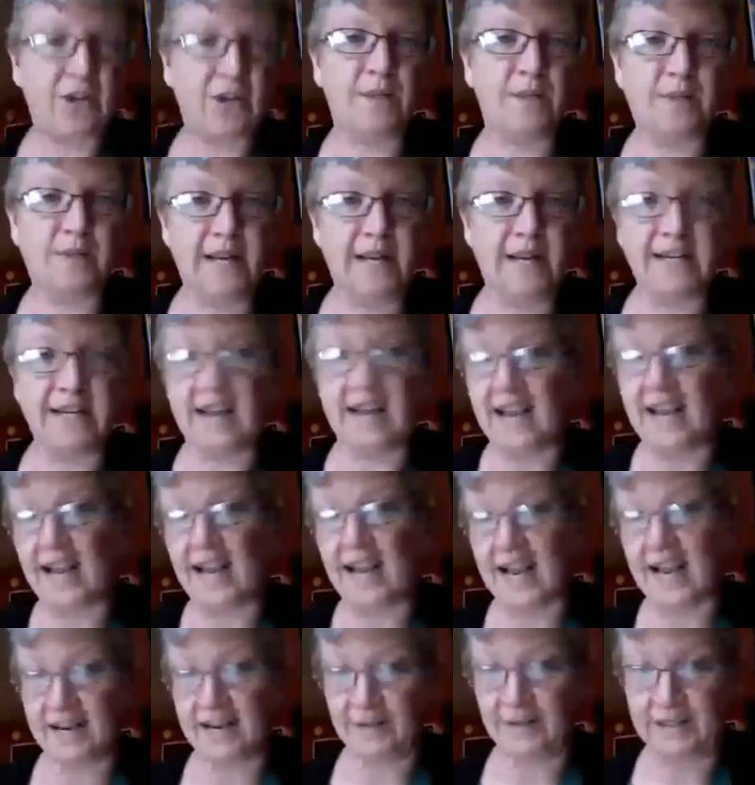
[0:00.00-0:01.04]
on Monday. I
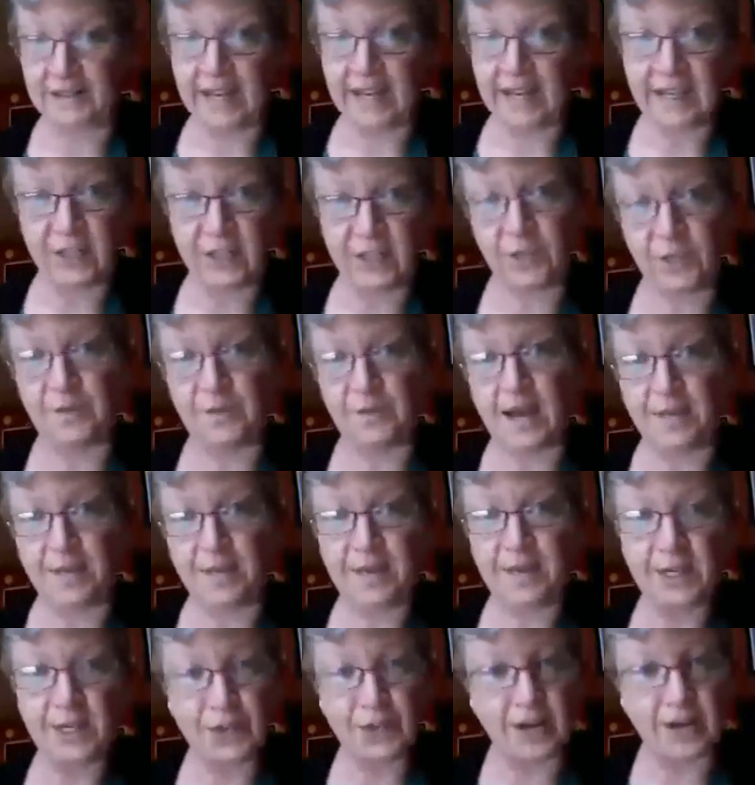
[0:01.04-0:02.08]
had a link to my
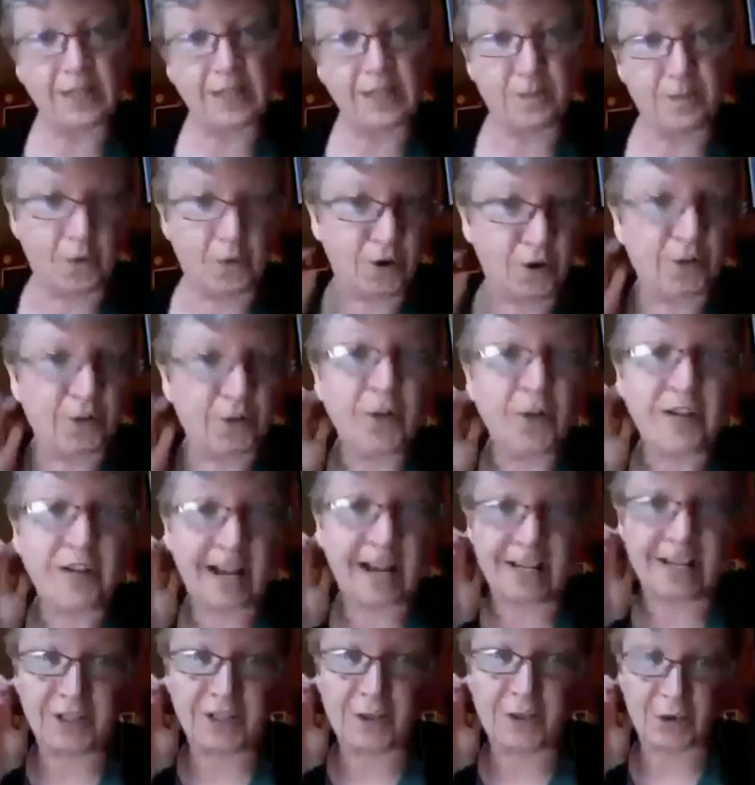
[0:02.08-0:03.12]
Pinterest board for
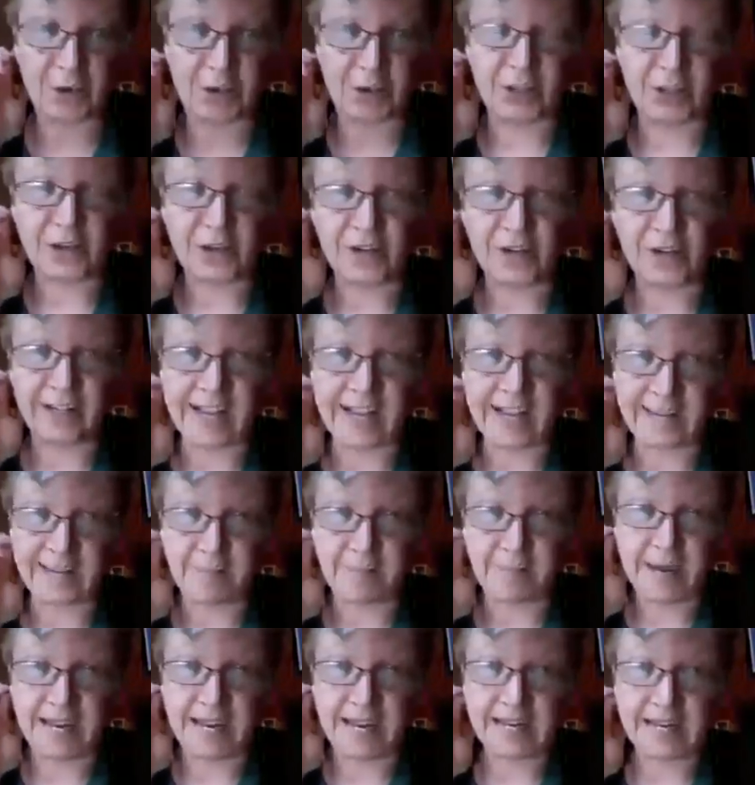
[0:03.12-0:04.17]
dinosaurs so you could get a
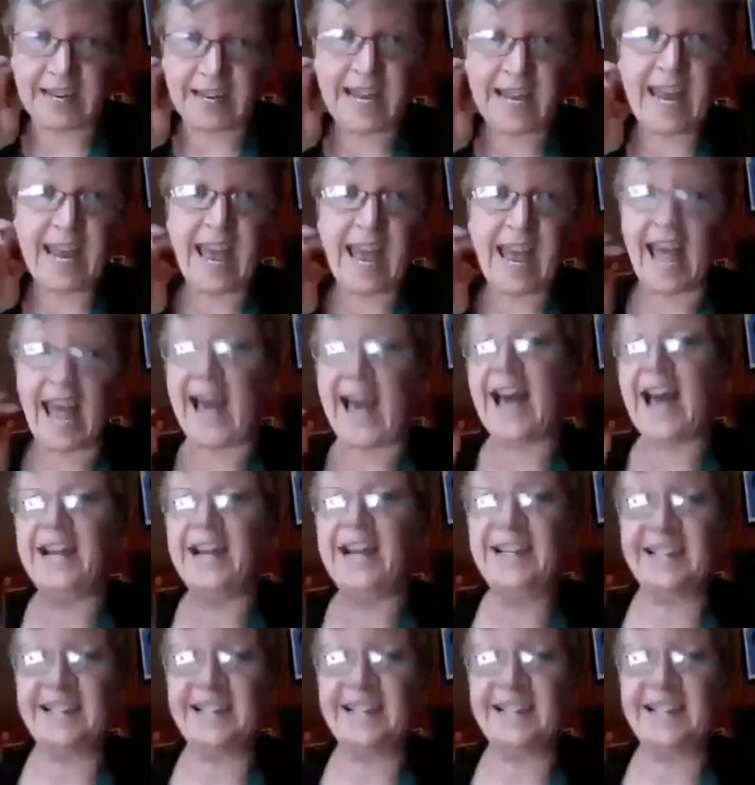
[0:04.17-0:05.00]
peek at